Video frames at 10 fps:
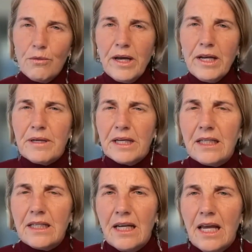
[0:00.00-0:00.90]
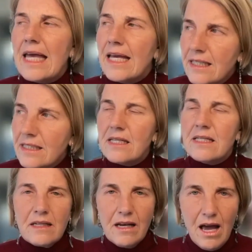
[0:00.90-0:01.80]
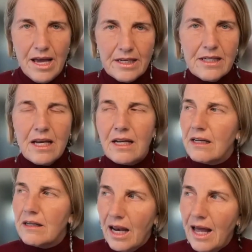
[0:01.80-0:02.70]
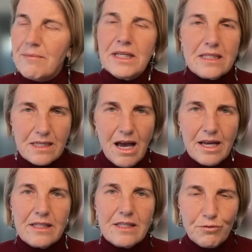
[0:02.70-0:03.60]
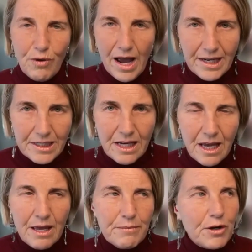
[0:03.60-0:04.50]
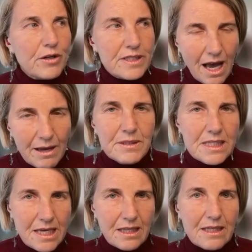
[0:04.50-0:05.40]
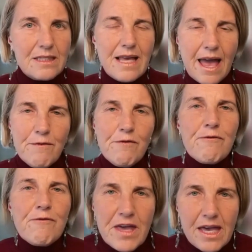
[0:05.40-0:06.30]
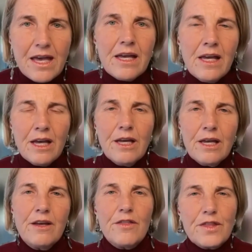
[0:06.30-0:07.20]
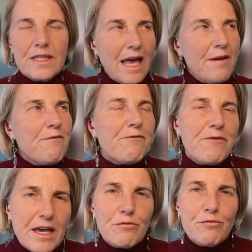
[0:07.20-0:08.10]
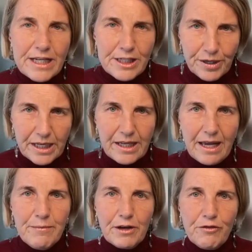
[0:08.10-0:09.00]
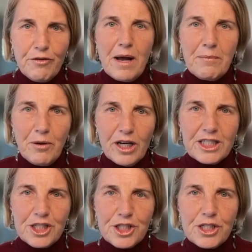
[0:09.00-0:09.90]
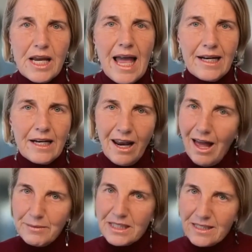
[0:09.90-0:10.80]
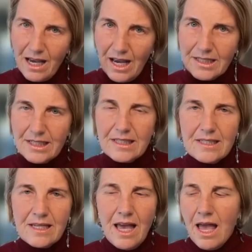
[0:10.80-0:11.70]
wait a minute, is this climate science right? Because I'm seeing the same fear rhetoric coming from our politicians and climate scientists.